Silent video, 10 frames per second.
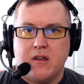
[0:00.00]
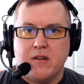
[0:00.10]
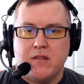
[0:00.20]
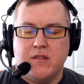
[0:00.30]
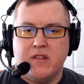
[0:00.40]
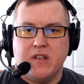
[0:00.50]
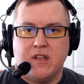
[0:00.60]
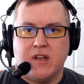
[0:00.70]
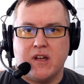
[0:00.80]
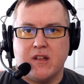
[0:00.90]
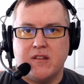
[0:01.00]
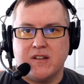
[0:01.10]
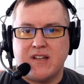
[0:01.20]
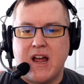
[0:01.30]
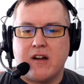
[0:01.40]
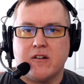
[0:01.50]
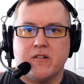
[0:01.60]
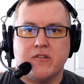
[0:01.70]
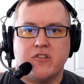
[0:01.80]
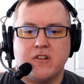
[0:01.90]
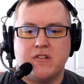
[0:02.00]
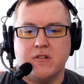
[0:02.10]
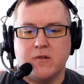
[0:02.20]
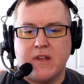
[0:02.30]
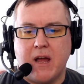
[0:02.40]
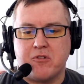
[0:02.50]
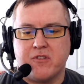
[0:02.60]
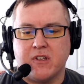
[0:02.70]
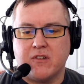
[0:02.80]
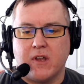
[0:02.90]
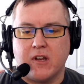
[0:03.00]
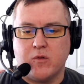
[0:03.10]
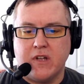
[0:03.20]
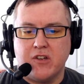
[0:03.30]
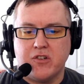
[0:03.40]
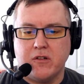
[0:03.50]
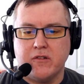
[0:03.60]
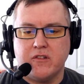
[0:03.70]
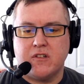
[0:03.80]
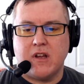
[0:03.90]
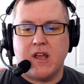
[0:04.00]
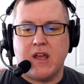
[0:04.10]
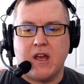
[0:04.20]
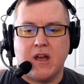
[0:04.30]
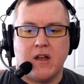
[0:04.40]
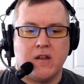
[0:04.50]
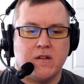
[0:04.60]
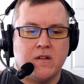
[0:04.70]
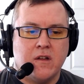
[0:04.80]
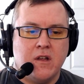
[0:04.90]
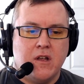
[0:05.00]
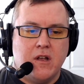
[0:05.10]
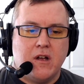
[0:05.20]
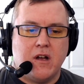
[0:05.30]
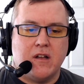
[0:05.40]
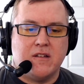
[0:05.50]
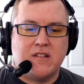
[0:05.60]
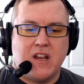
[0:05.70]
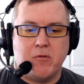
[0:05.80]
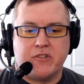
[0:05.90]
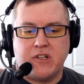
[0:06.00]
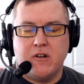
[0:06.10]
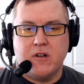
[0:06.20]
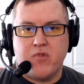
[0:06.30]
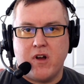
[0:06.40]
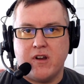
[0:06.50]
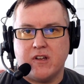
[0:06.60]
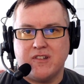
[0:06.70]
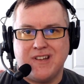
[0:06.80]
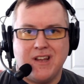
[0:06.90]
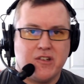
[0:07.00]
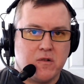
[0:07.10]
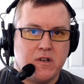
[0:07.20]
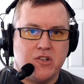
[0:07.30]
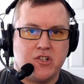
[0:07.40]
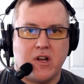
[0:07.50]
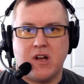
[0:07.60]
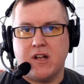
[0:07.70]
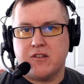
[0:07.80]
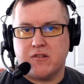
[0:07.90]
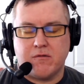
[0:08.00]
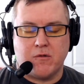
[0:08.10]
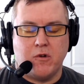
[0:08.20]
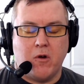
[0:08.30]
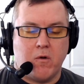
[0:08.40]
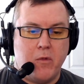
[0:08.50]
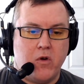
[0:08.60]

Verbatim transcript: the uh, the attackers to capture things like credentials and uh, disable security products, take screenshots, you know, remote